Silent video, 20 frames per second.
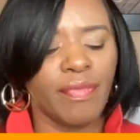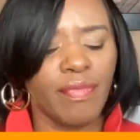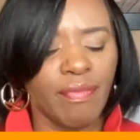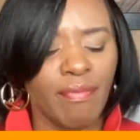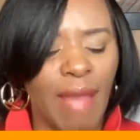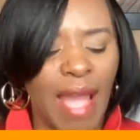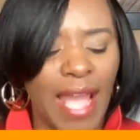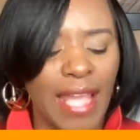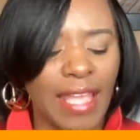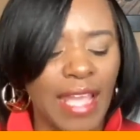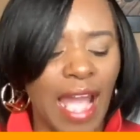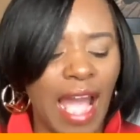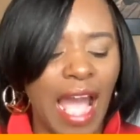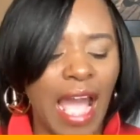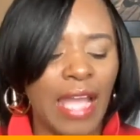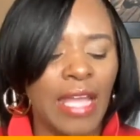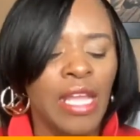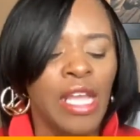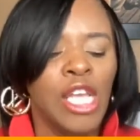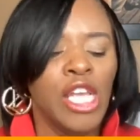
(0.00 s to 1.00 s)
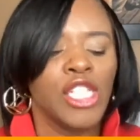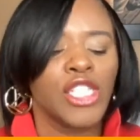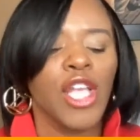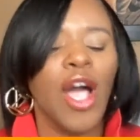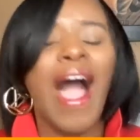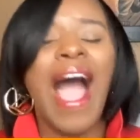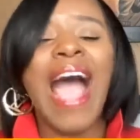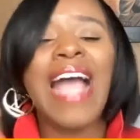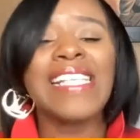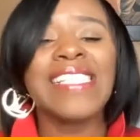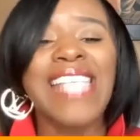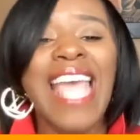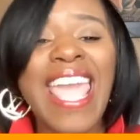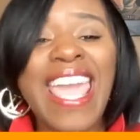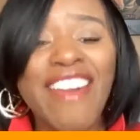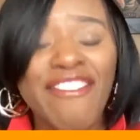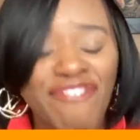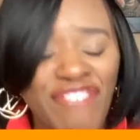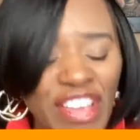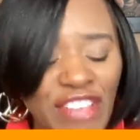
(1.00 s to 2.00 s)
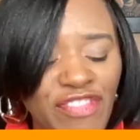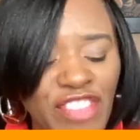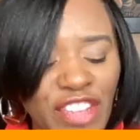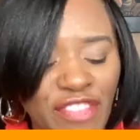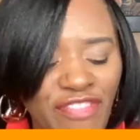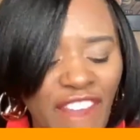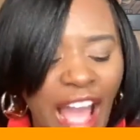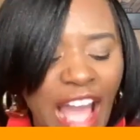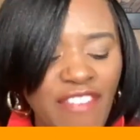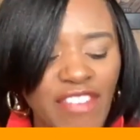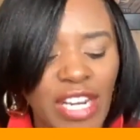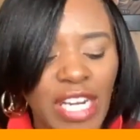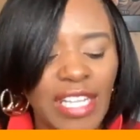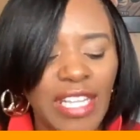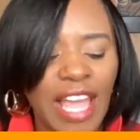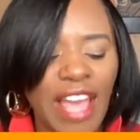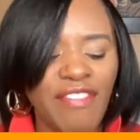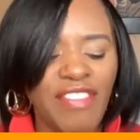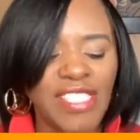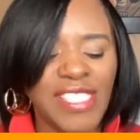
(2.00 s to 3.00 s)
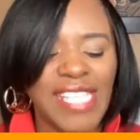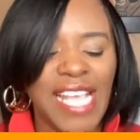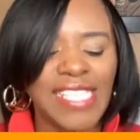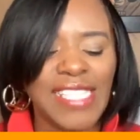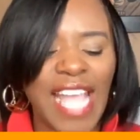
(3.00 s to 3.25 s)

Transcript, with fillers: My God. So Isaiah 55 and 11 says,